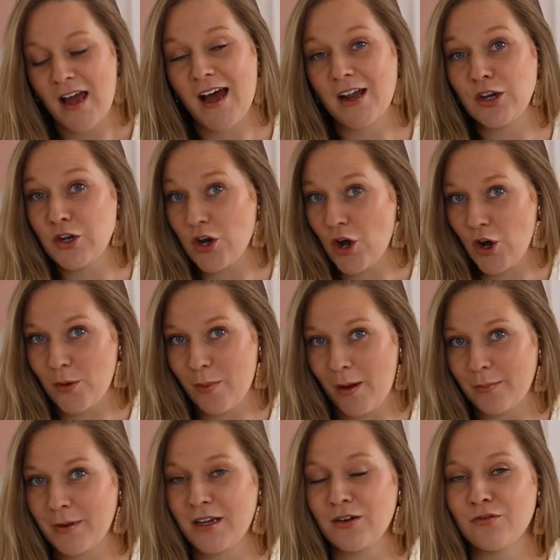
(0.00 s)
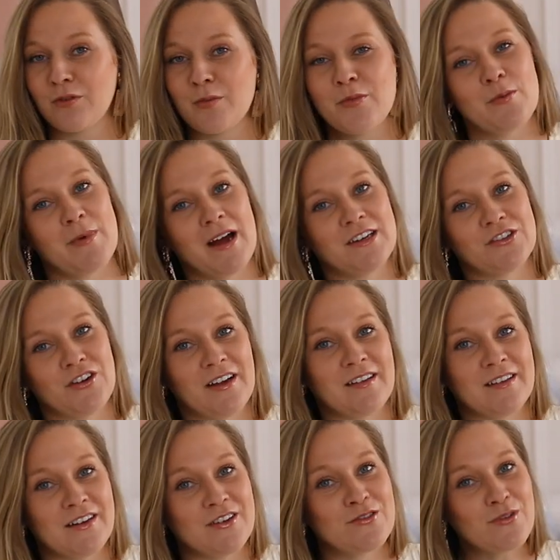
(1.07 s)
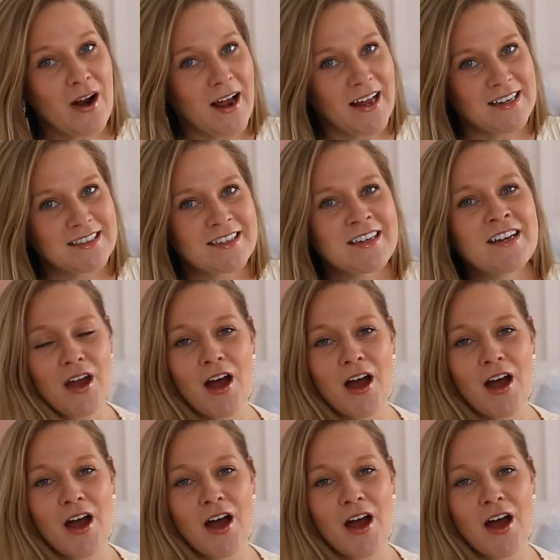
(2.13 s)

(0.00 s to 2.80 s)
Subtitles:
and no puppy from the man dressed in red,